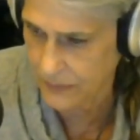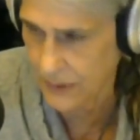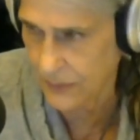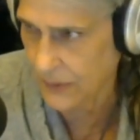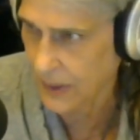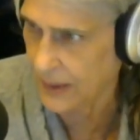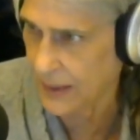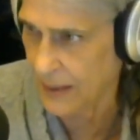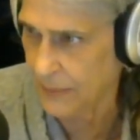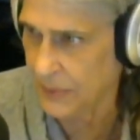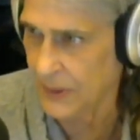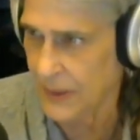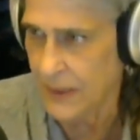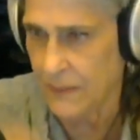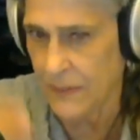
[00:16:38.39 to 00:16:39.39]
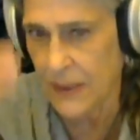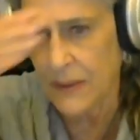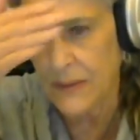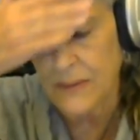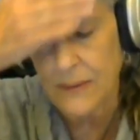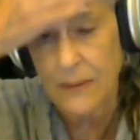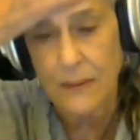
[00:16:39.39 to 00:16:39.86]
this. I can't believe
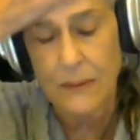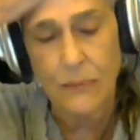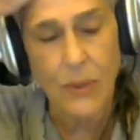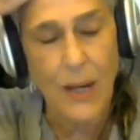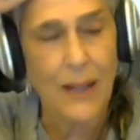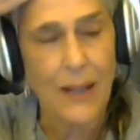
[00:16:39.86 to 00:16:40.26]
this. What?